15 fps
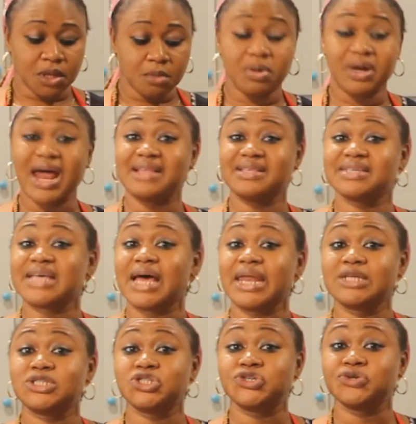but I
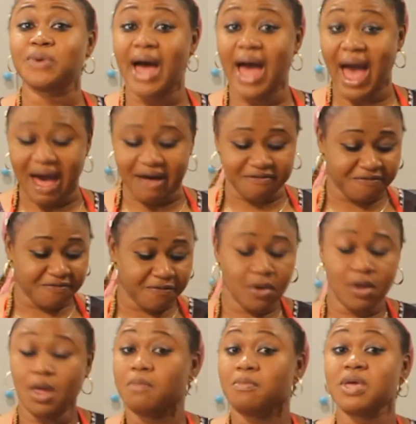decided to do half
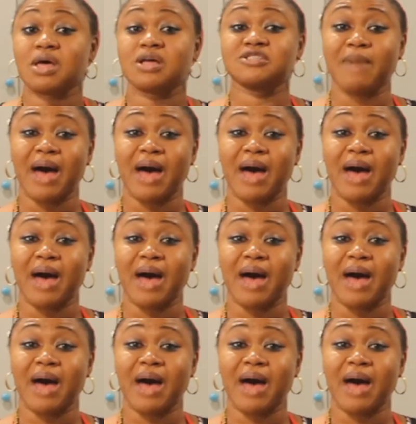because